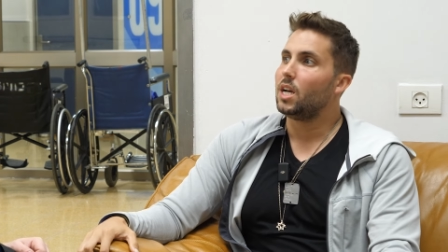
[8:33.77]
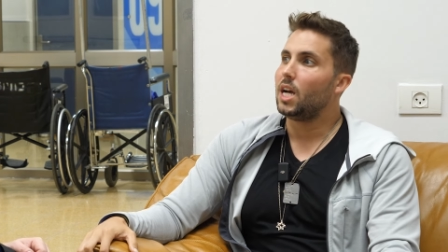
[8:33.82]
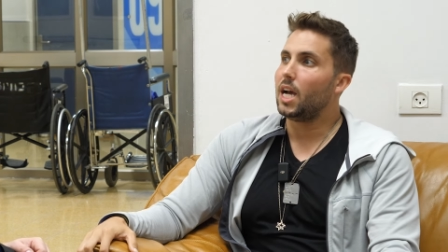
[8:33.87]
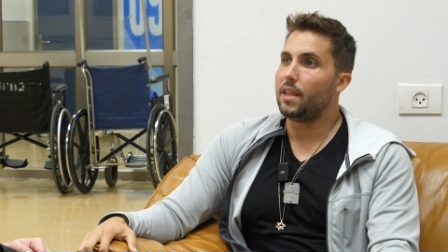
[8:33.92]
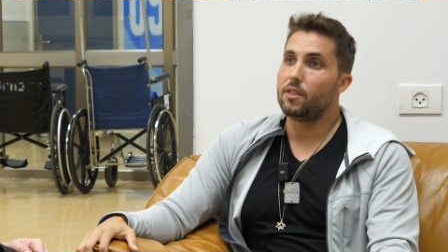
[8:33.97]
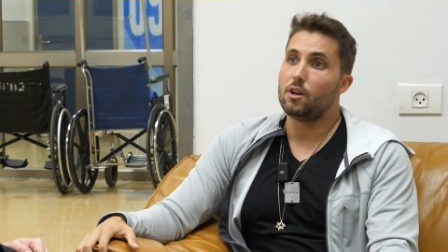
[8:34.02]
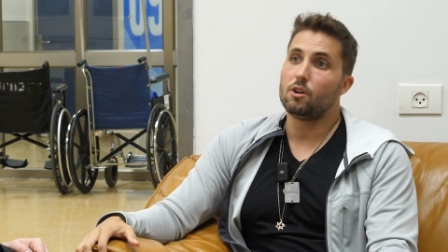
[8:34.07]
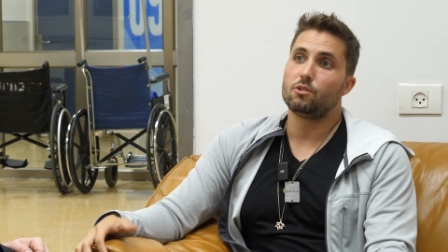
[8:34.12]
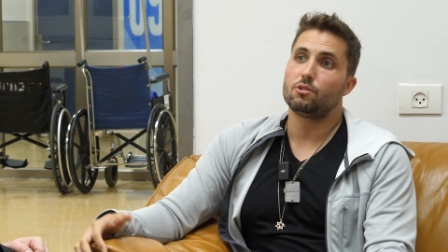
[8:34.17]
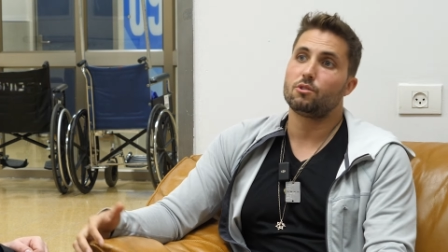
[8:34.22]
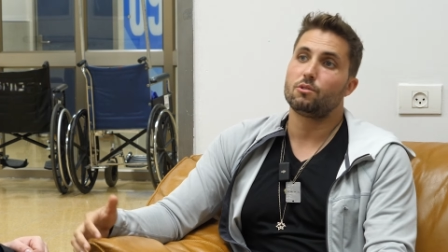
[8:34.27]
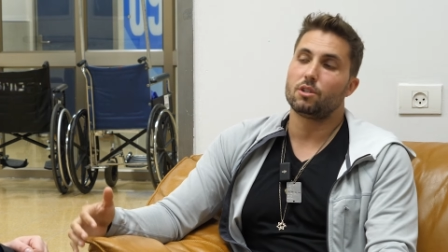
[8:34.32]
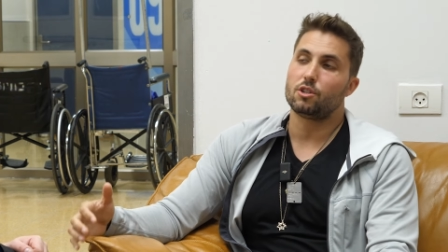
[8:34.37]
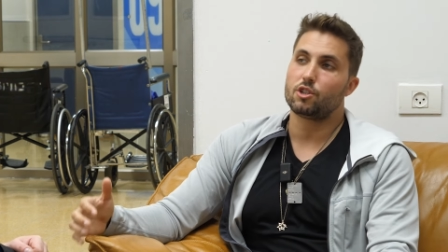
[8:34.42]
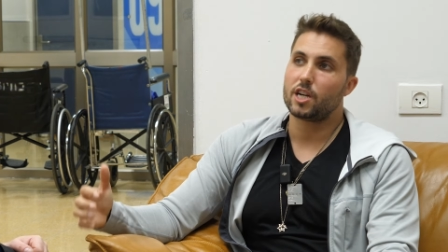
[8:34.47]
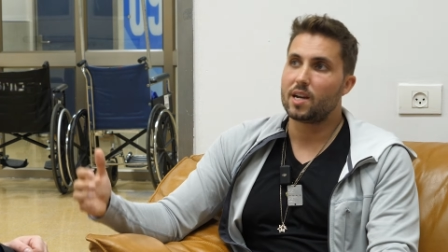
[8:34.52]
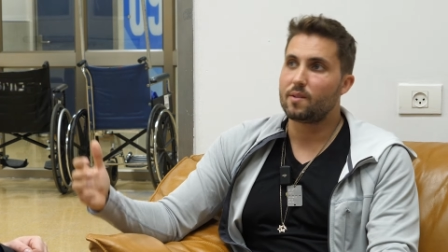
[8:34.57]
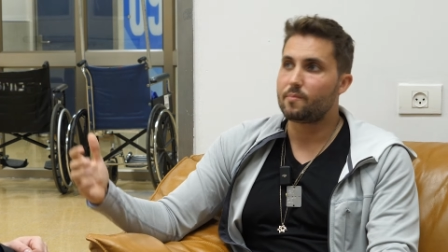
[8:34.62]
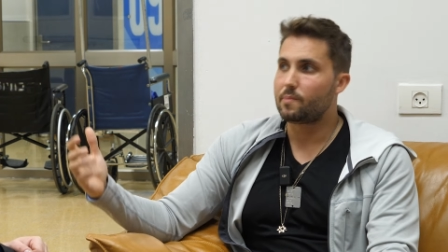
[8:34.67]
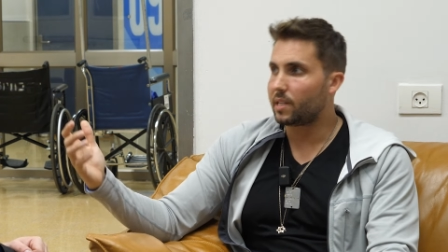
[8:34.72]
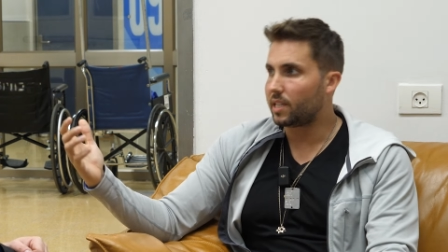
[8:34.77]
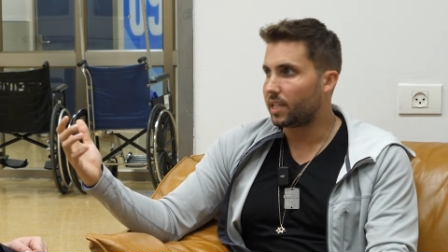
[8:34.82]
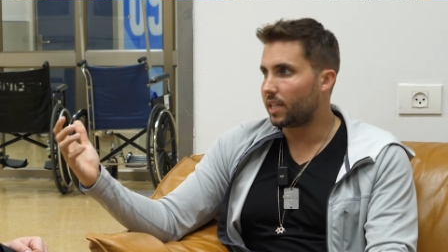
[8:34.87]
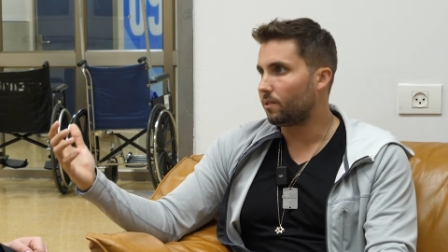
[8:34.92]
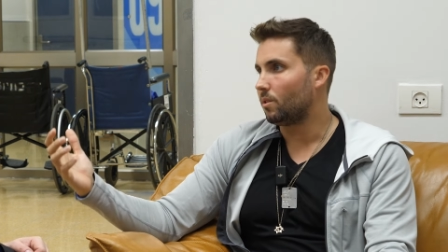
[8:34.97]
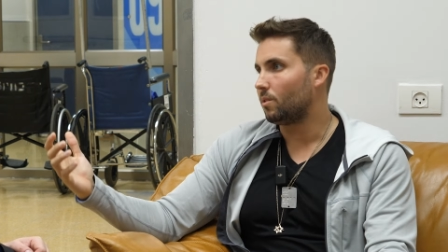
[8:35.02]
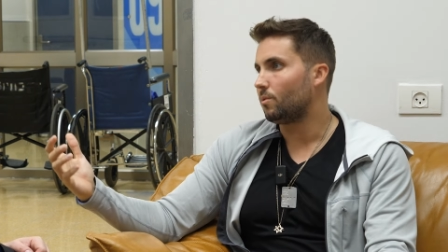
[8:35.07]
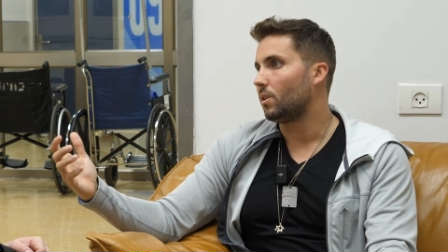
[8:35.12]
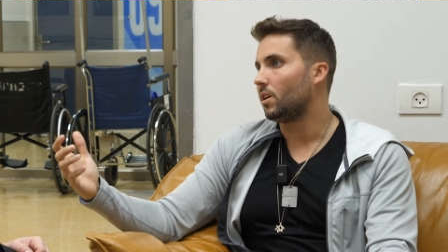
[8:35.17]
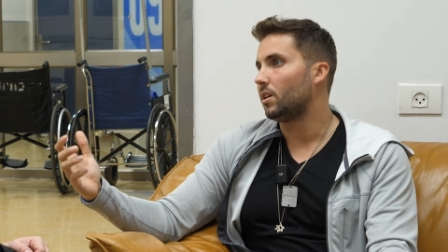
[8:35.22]
and those who are
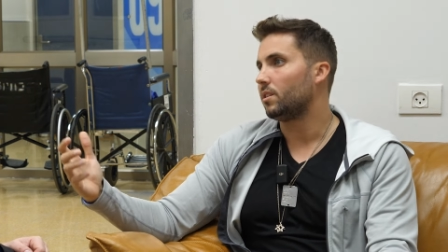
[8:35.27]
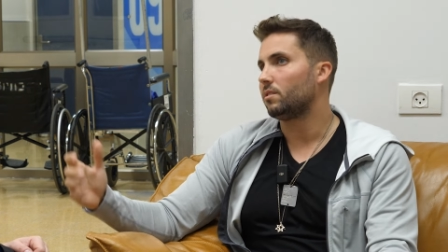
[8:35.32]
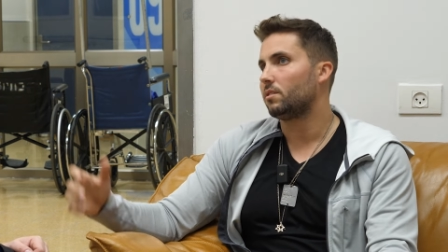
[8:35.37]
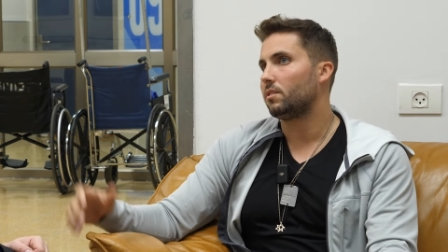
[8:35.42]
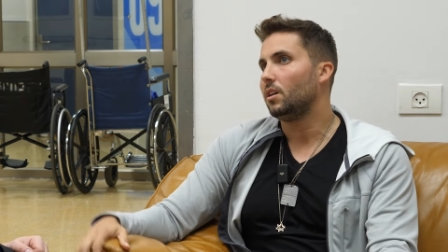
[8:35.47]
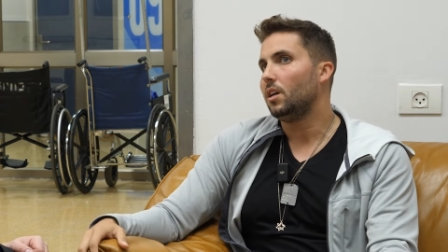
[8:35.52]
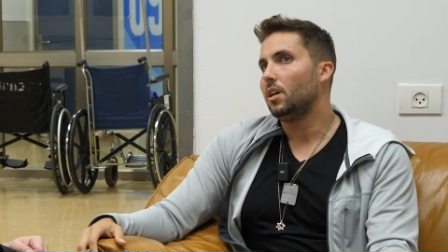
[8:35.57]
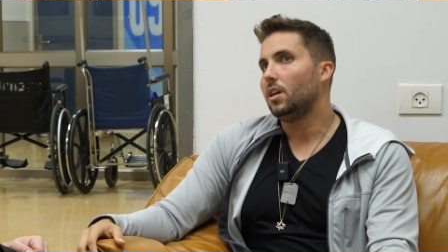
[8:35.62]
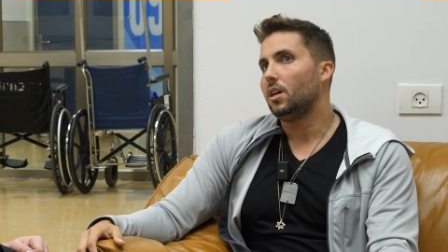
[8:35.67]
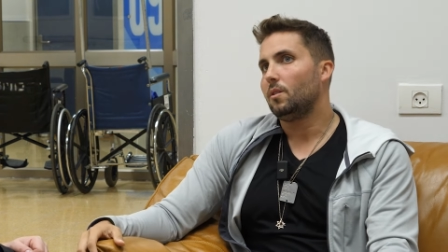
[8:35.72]
championing what was